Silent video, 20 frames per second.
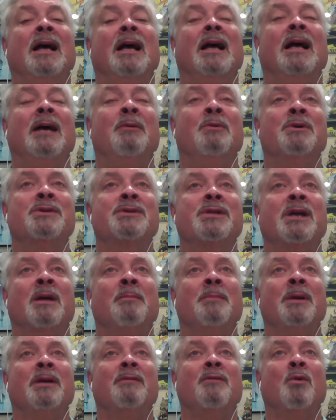was a
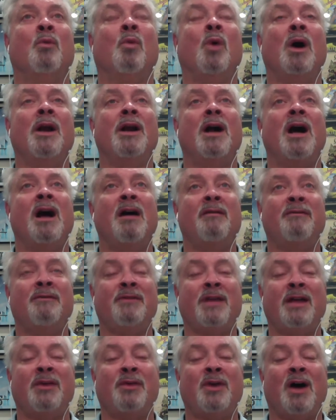bit of a one off,
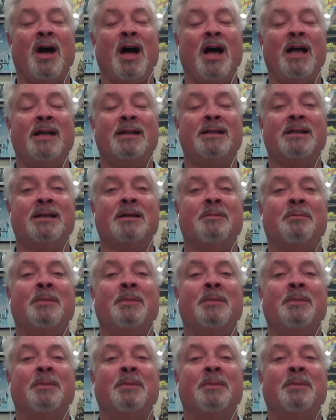they thought,